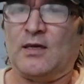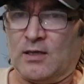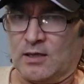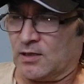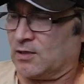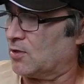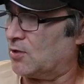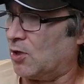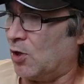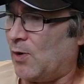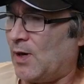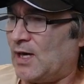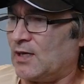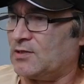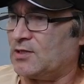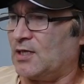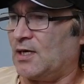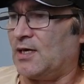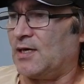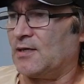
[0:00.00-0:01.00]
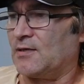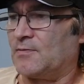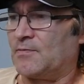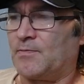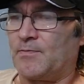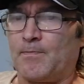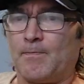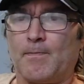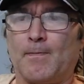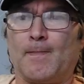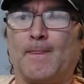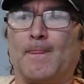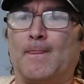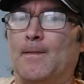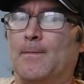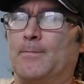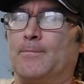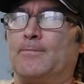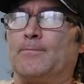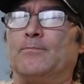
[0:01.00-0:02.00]
Go outside,
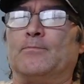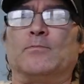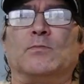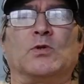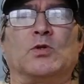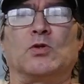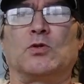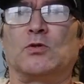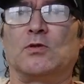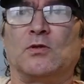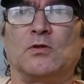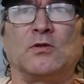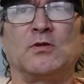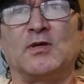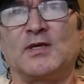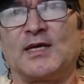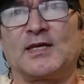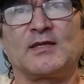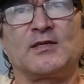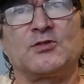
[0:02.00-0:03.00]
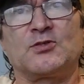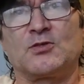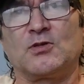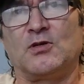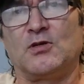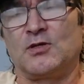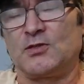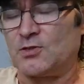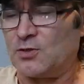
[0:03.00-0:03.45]
look at the stores.